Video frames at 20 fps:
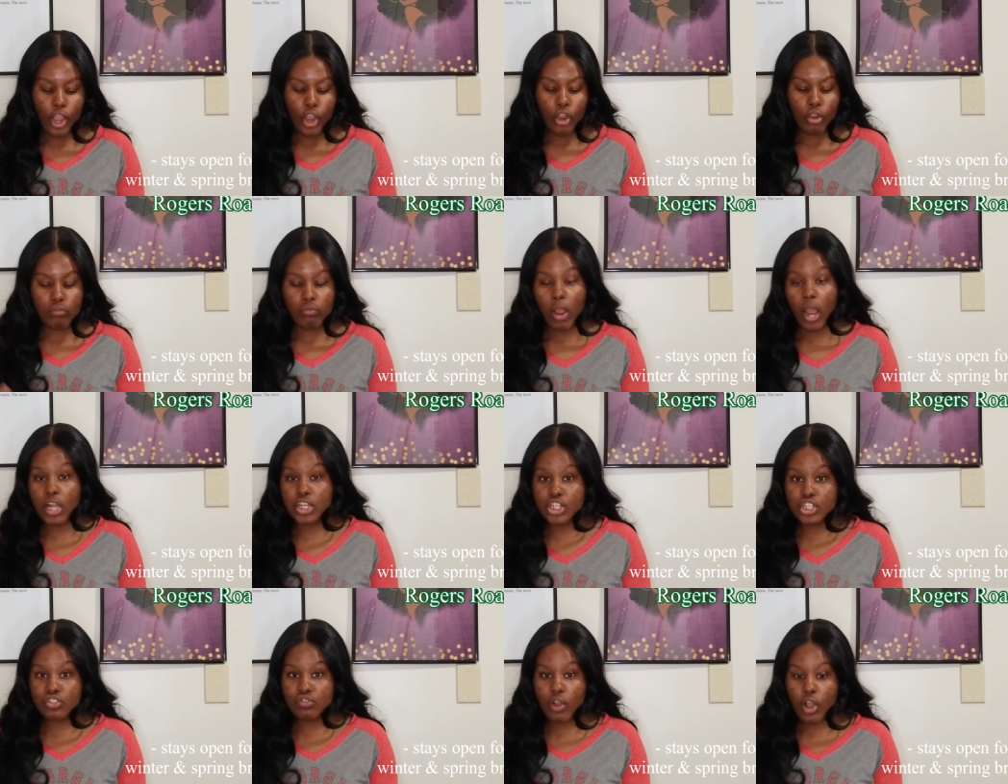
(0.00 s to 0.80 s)

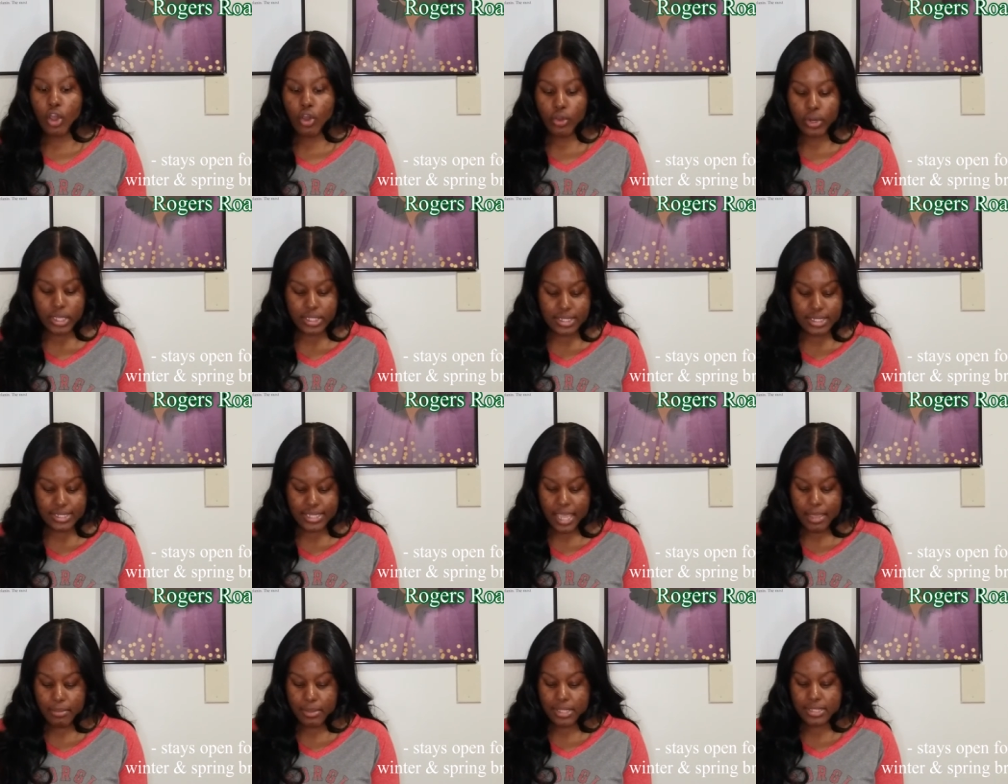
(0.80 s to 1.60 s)
Rogers Road is the
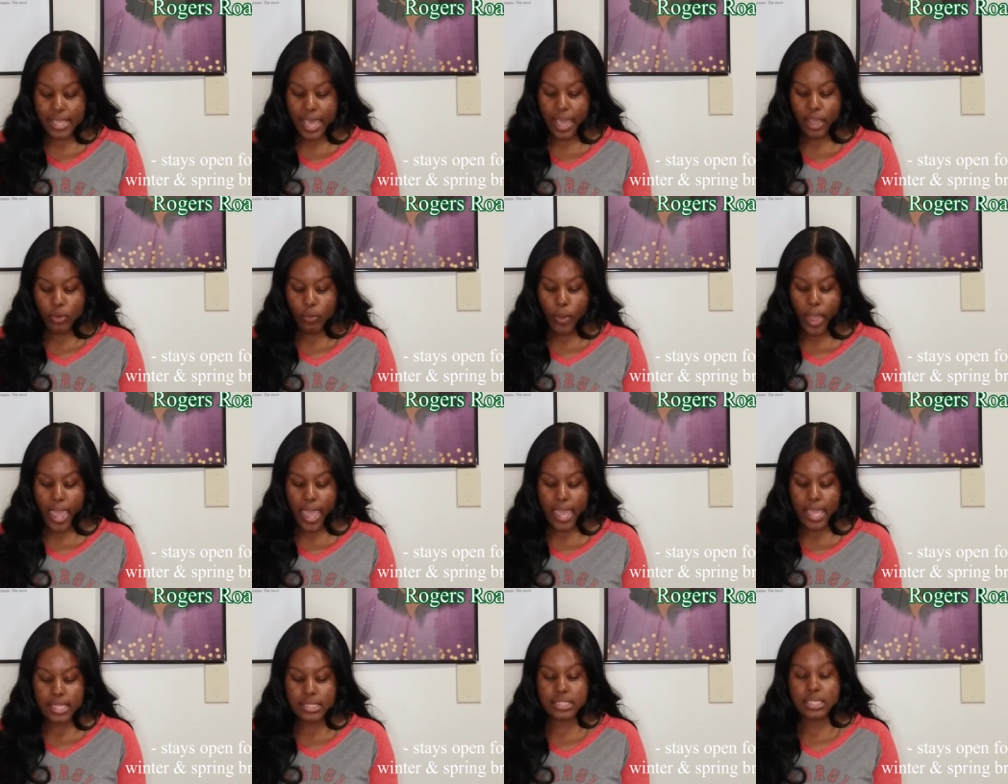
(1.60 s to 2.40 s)
same exact way.
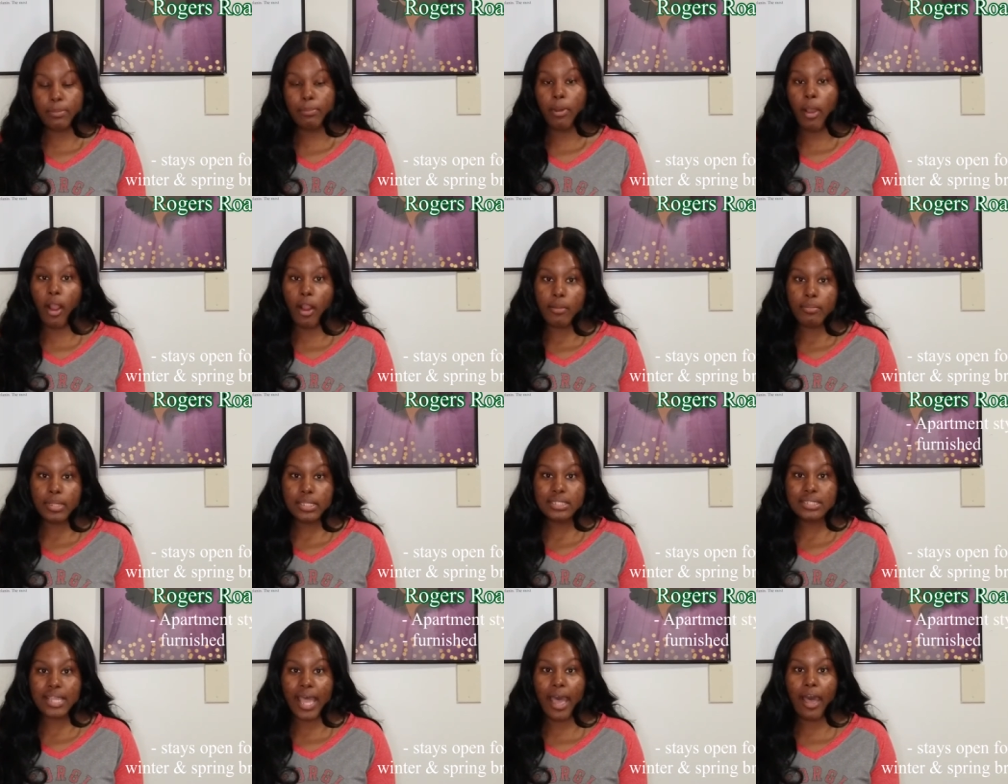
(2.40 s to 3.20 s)
It's apartment
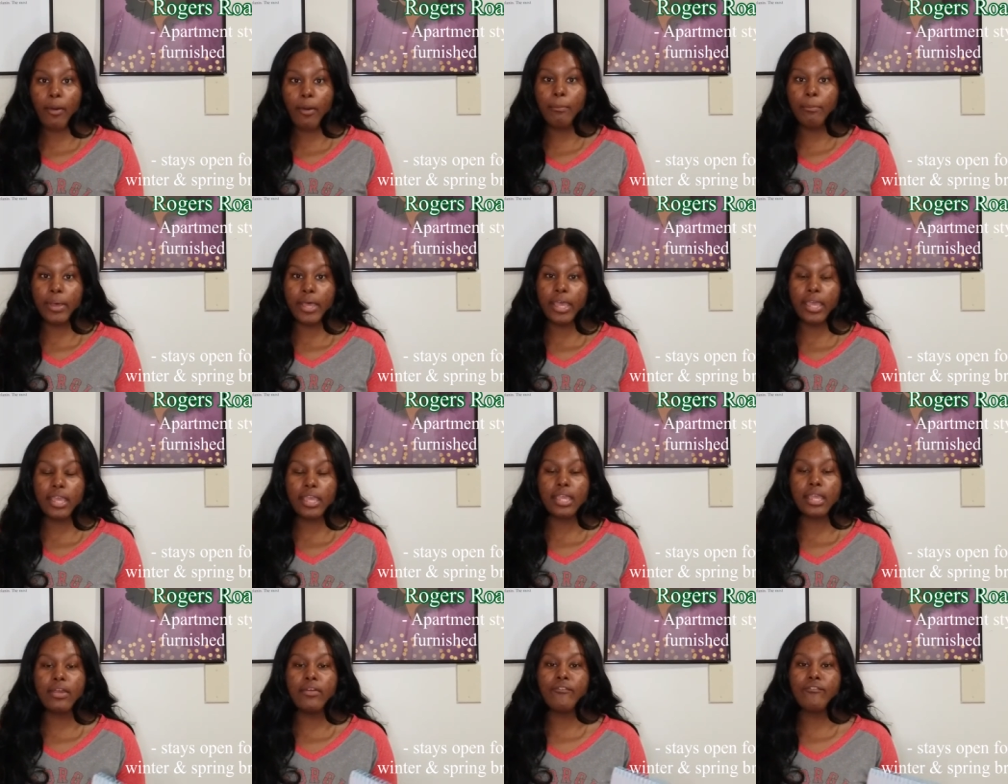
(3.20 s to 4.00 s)
style, but
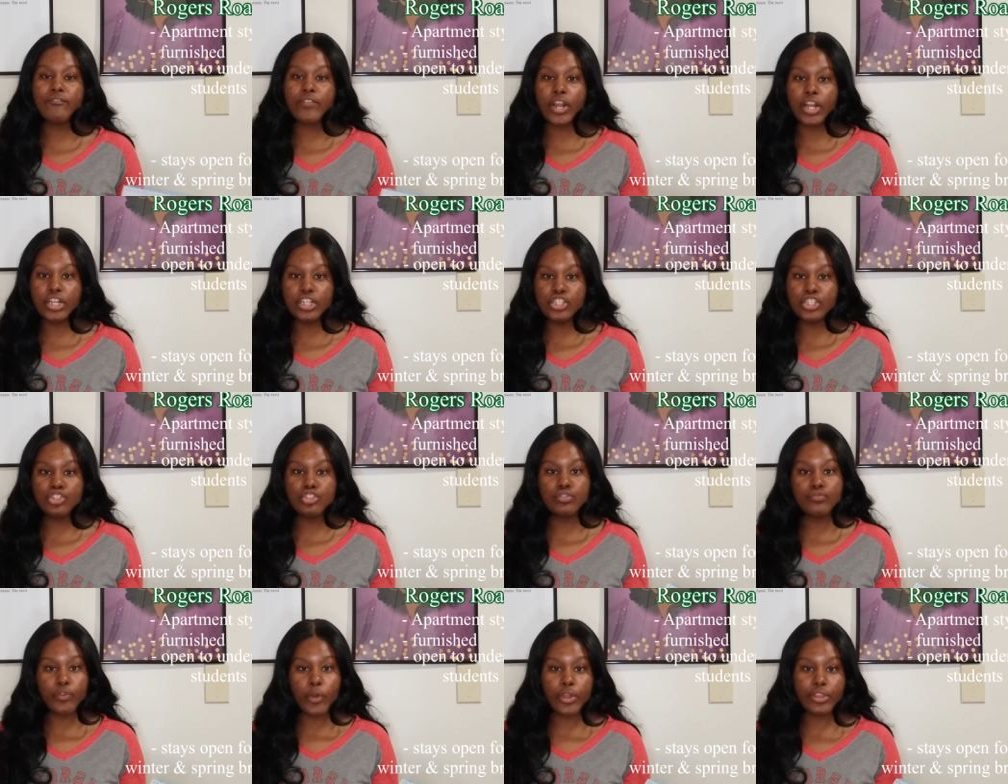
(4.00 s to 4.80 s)
first
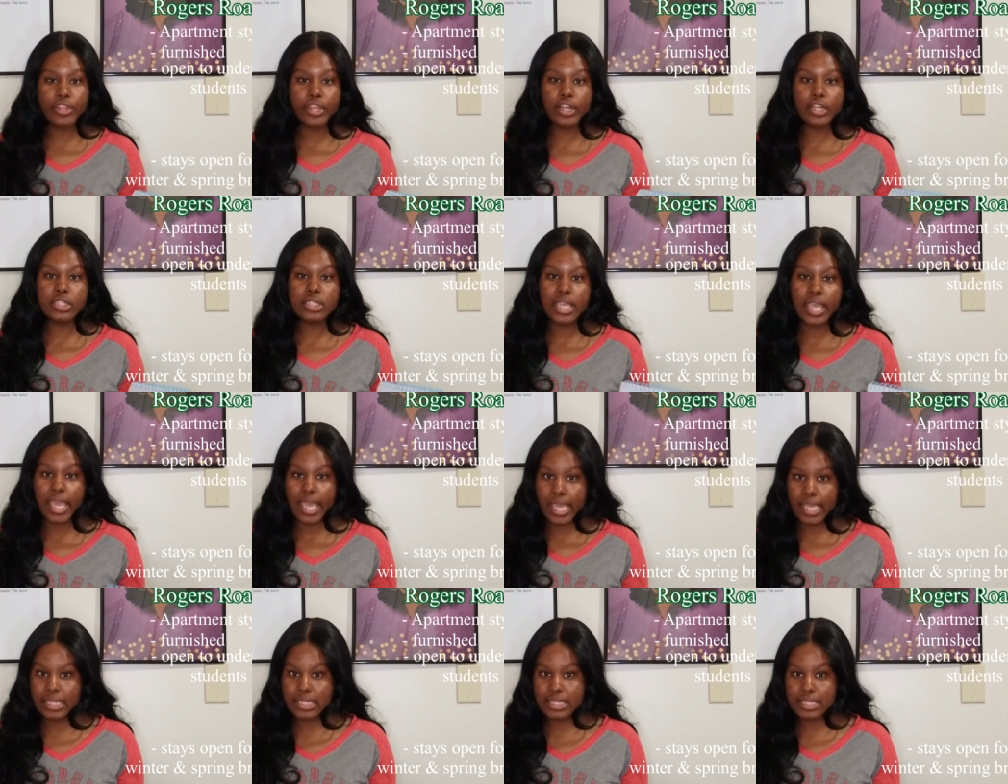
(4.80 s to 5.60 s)
through fourth years
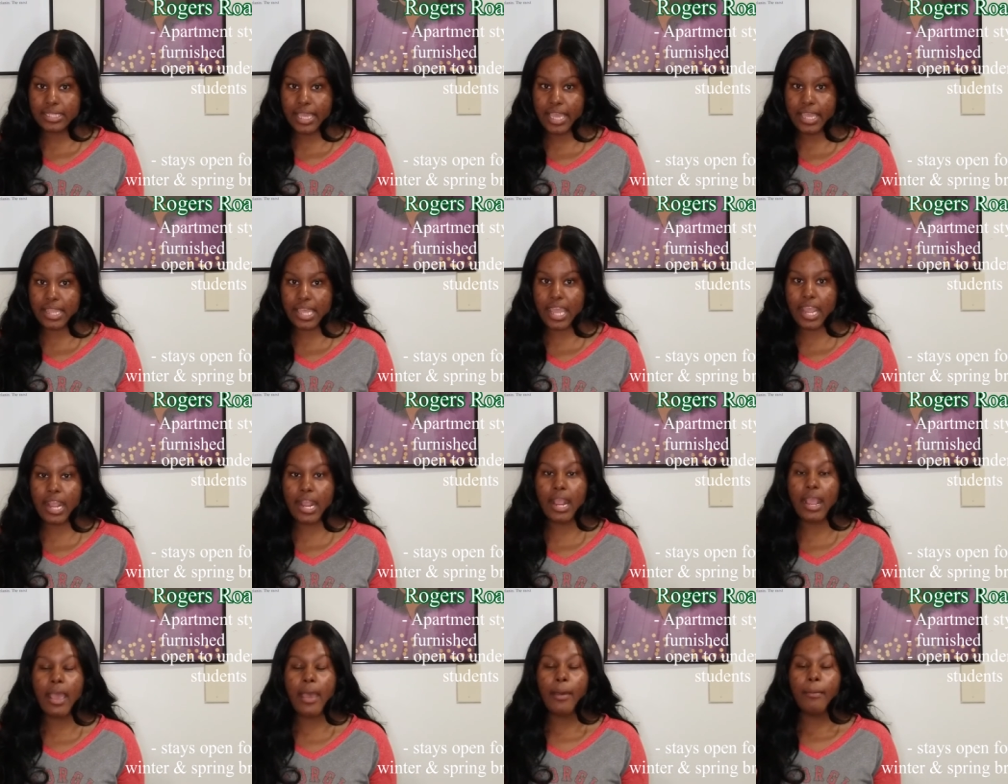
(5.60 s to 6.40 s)
can stay
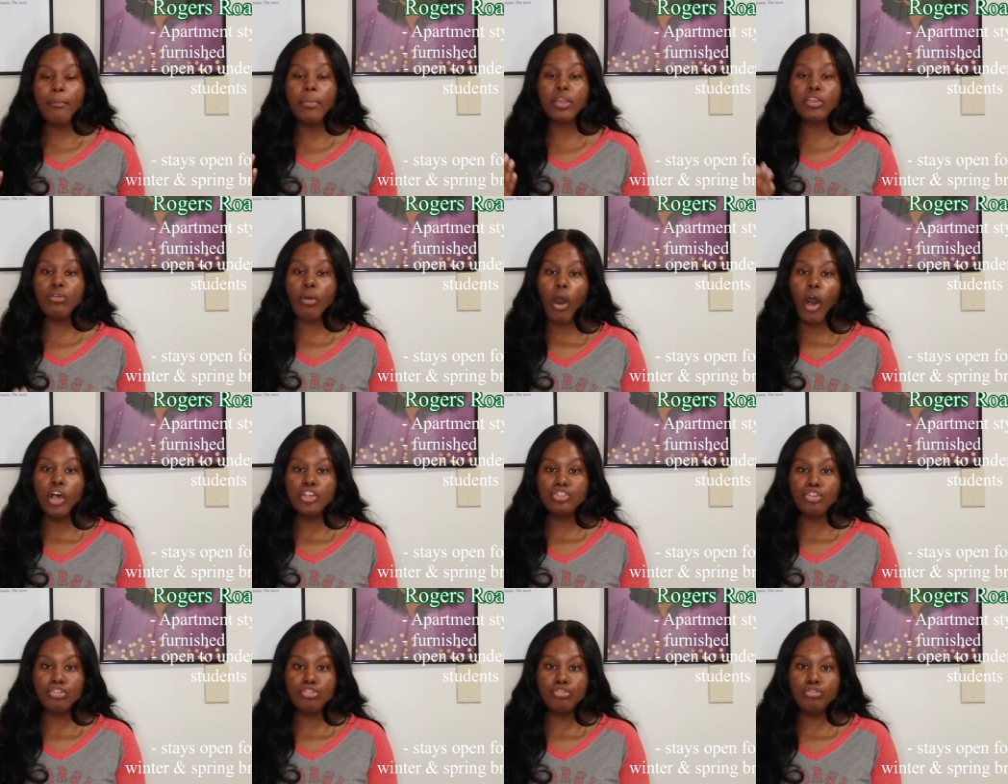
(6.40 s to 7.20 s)
there, but you
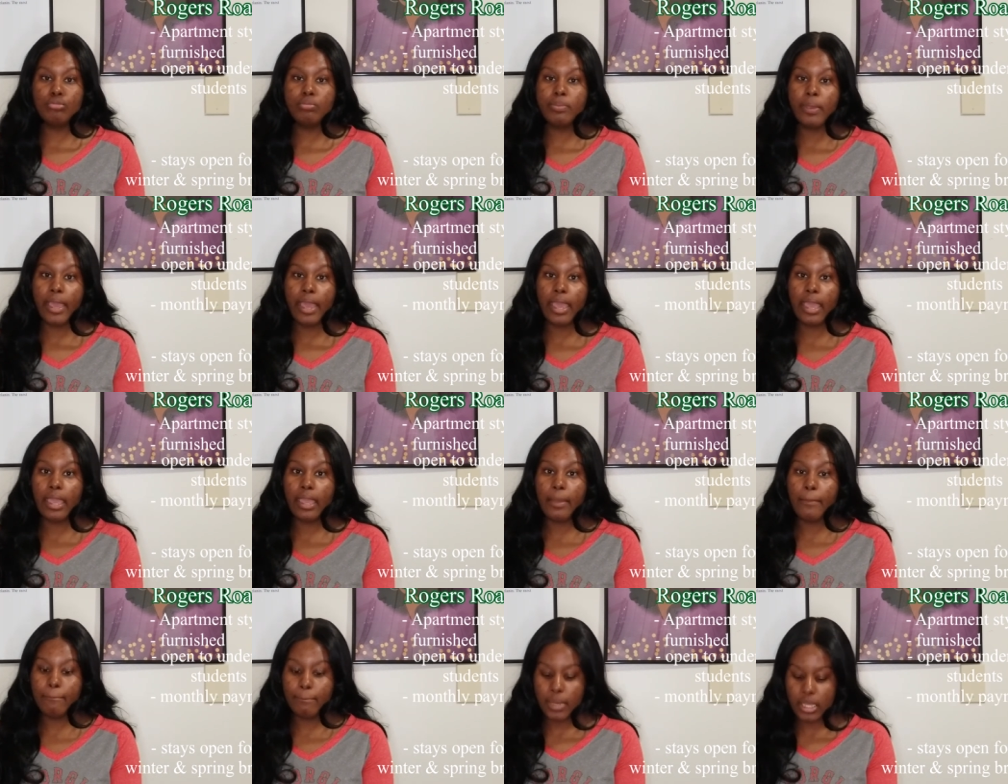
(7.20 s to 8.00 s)
also do
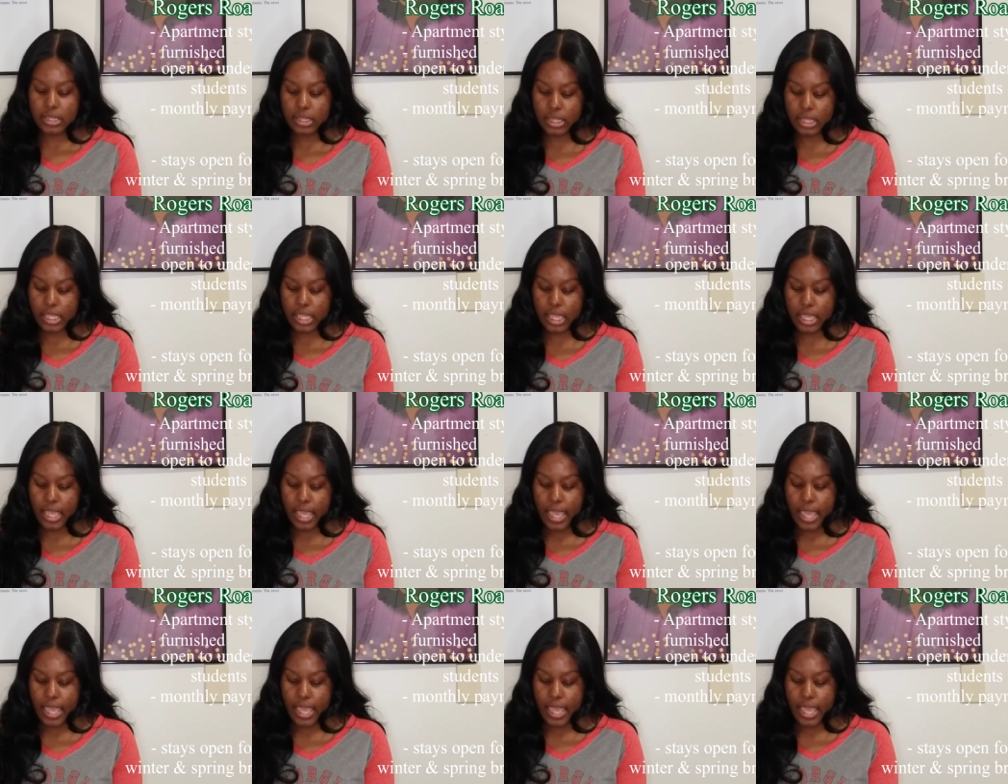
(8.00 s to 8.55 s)
pay monthly.